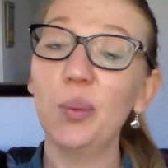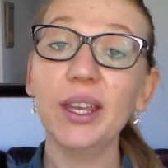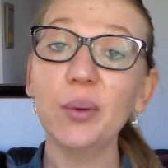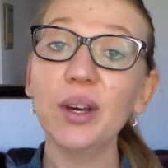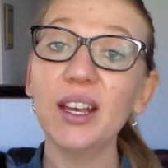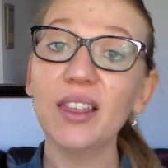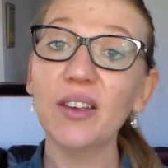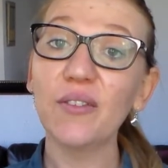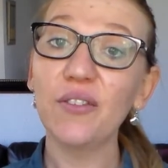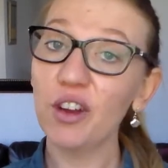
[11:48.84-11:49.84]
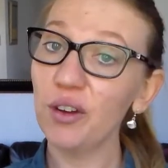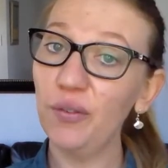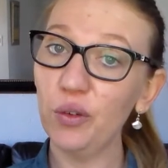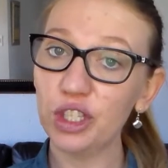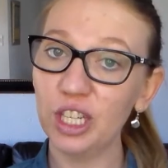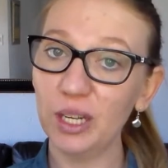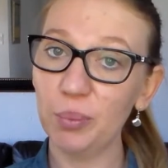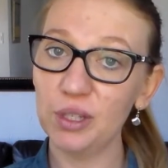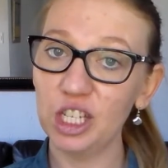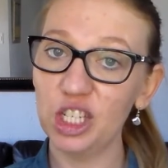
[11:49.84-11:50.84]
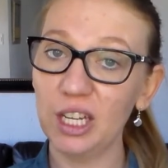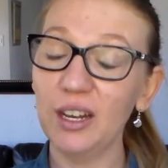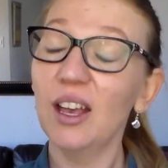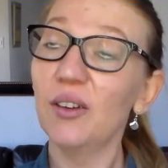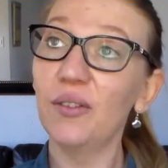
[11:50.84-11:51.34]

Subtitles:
we were in the very fortunate position,